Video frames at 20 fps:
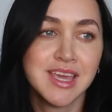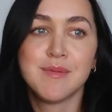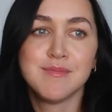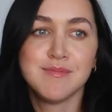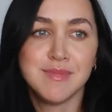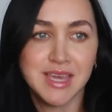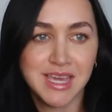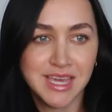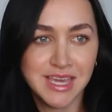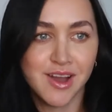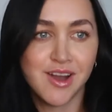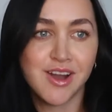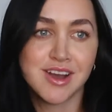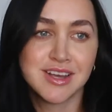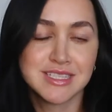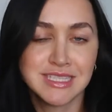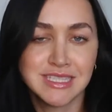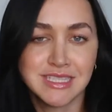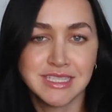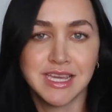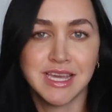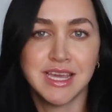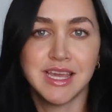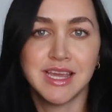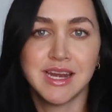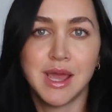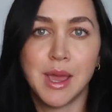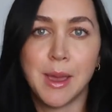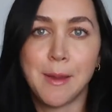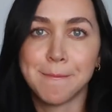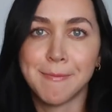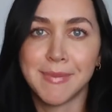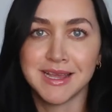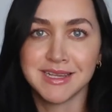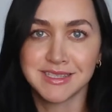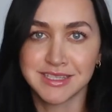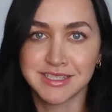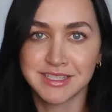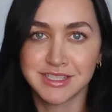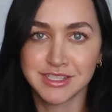Me, Austin, my
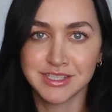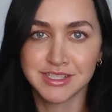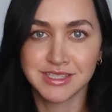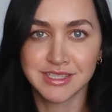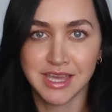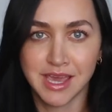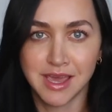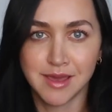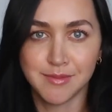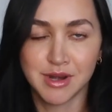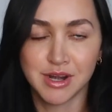sister Sam,